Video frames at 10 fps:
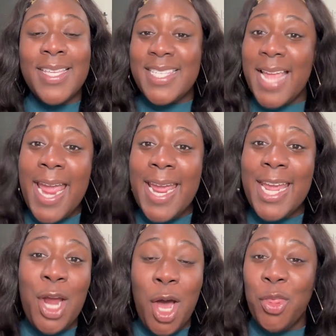
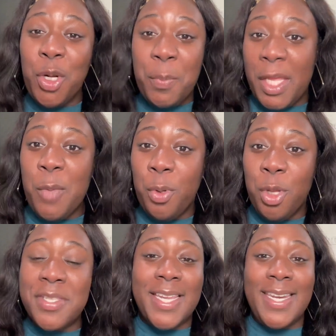Staying in other
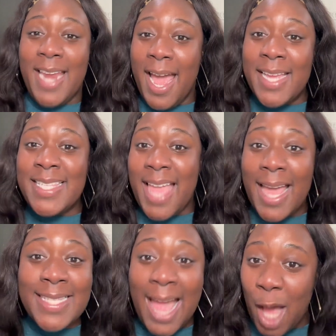people's nice
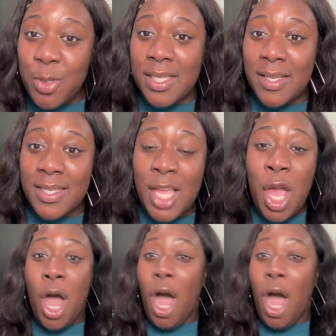ass houses